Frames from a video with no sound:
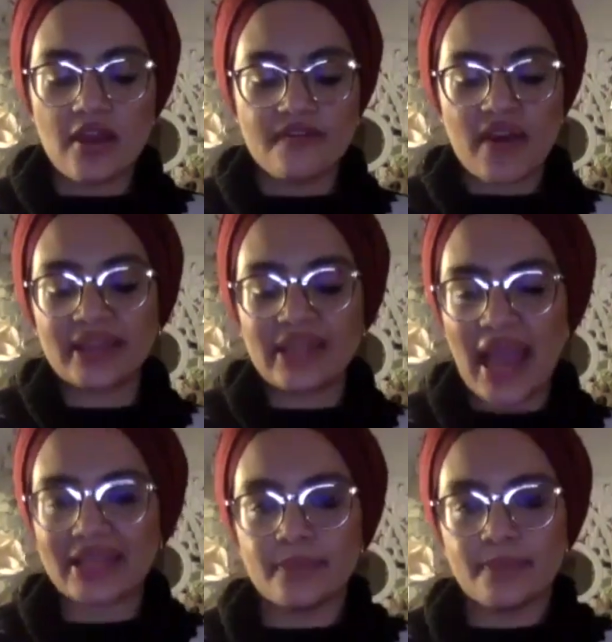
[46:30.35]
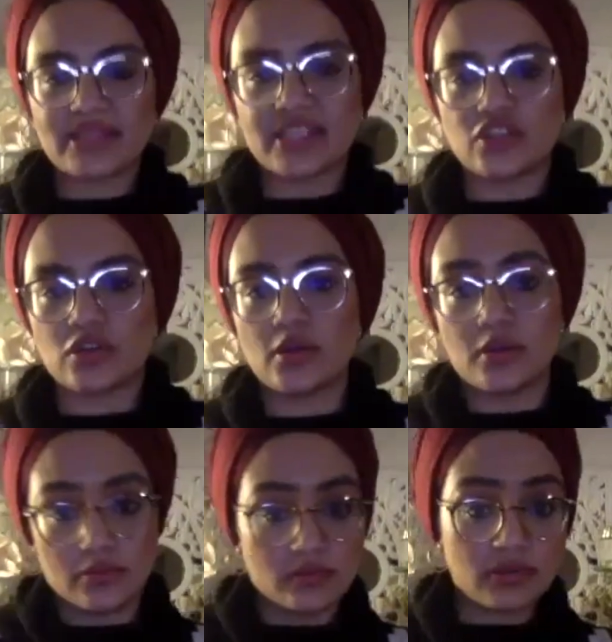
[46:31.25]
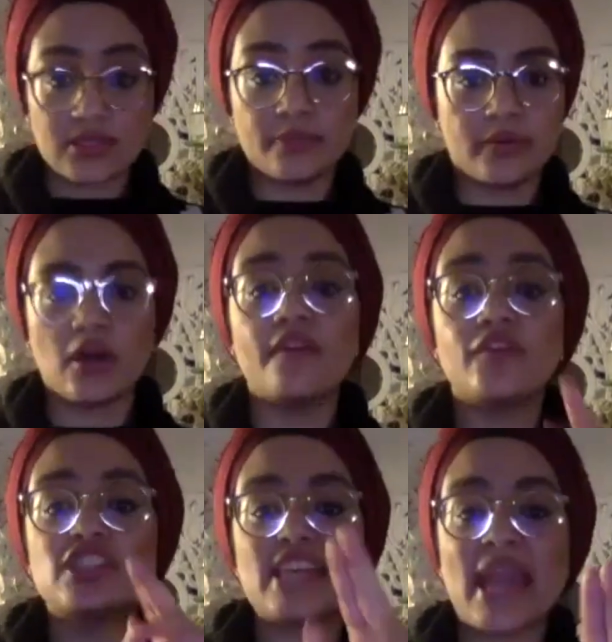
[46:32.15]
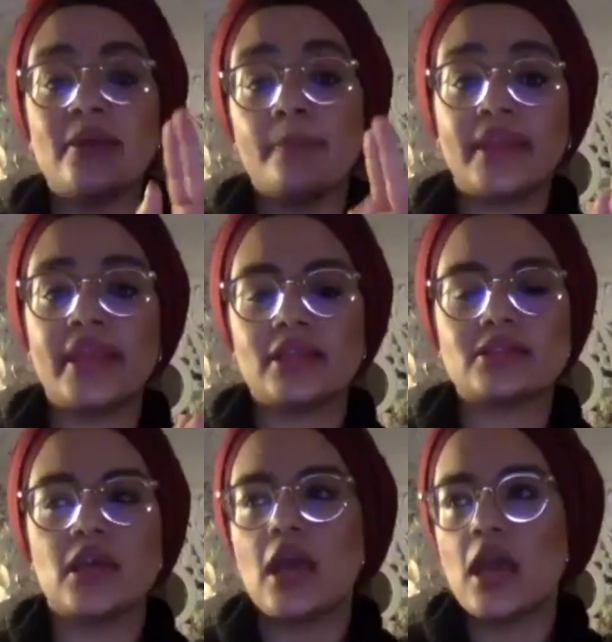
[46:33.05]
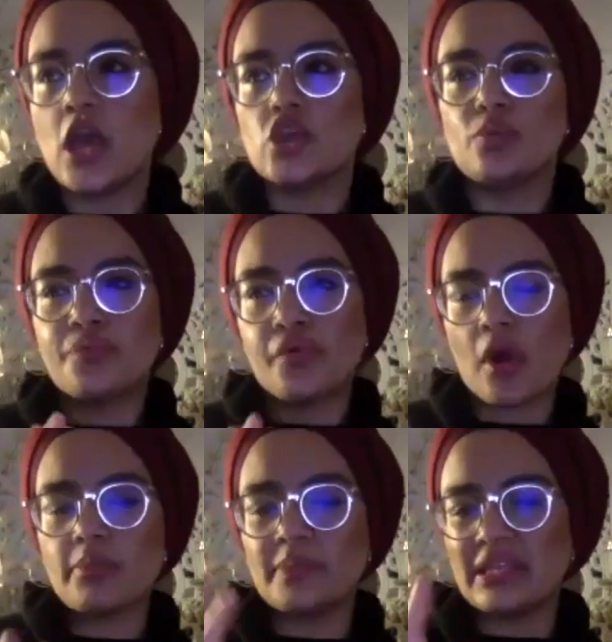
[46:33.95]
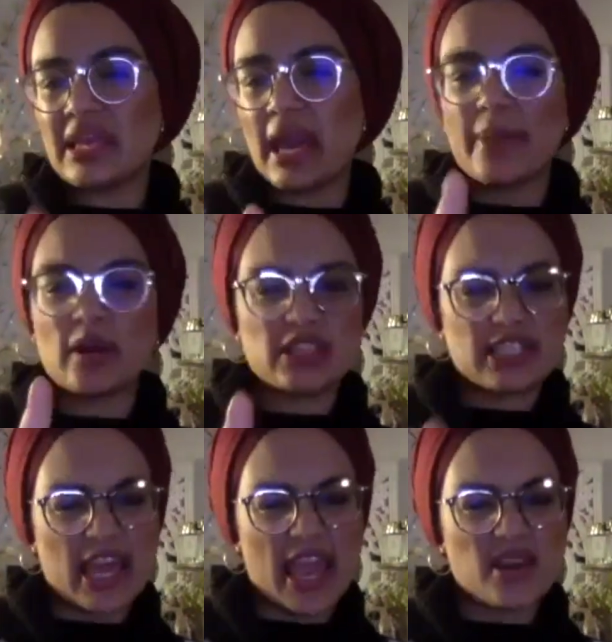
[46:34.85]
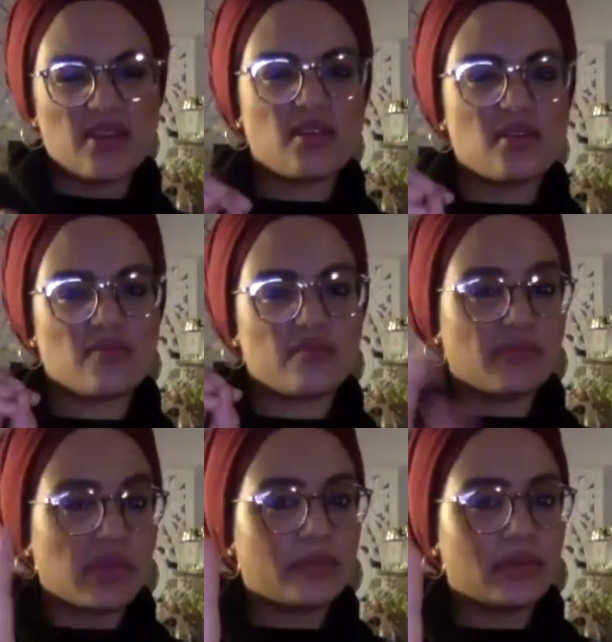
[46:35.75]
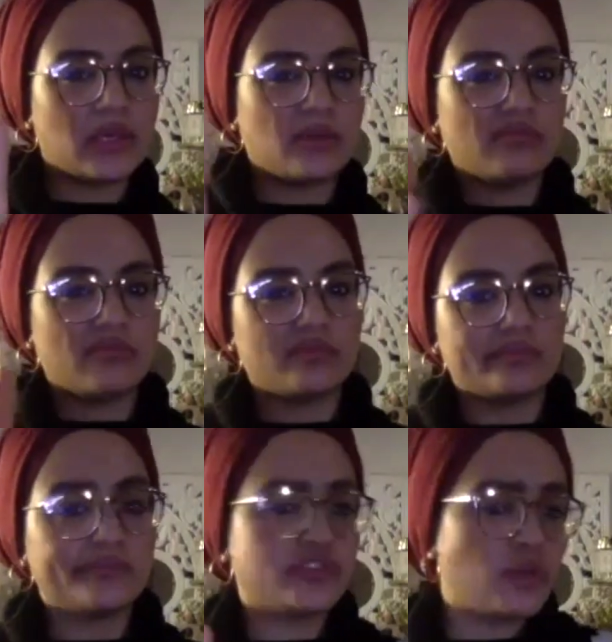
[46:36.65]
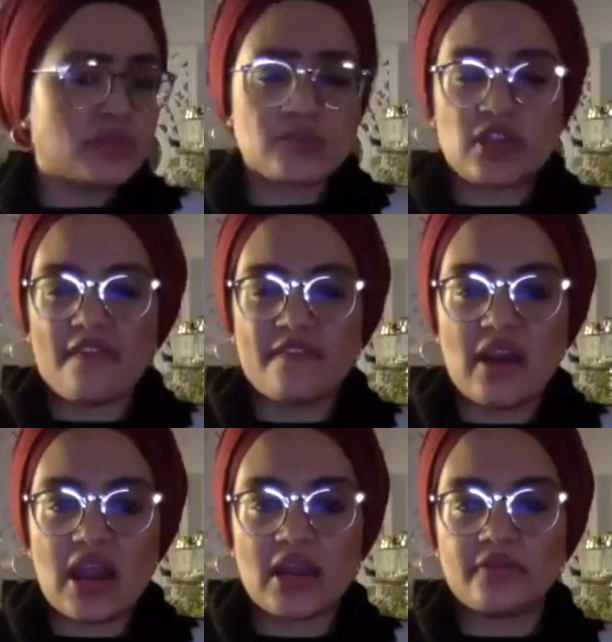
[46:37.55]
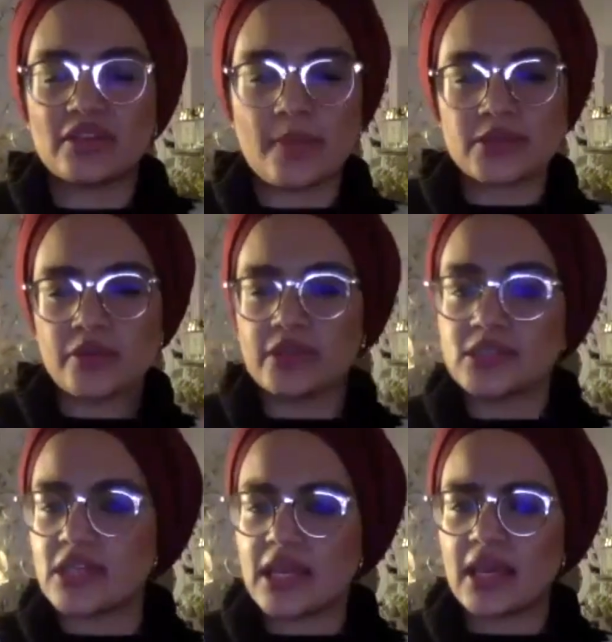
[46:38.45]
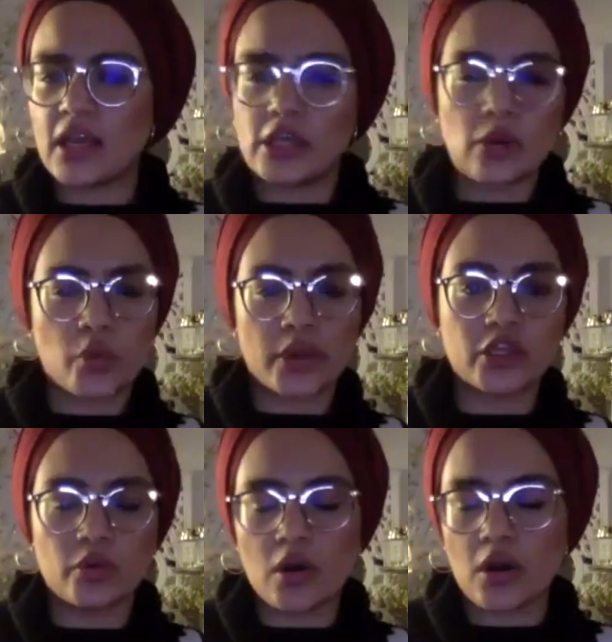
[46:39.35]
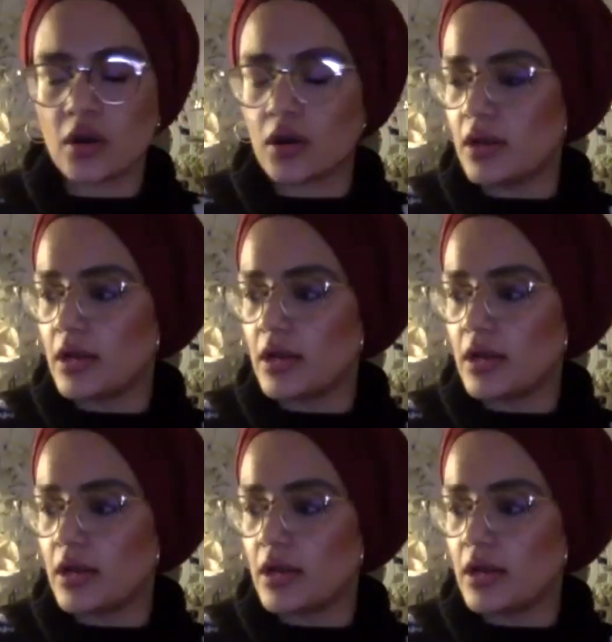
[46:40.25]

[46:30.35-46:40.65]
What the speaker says: Find, add message. Simple. For 10 minutes, you'll probably get about 10, maybe sometimes you get 5. It depends on the day, how quick you are.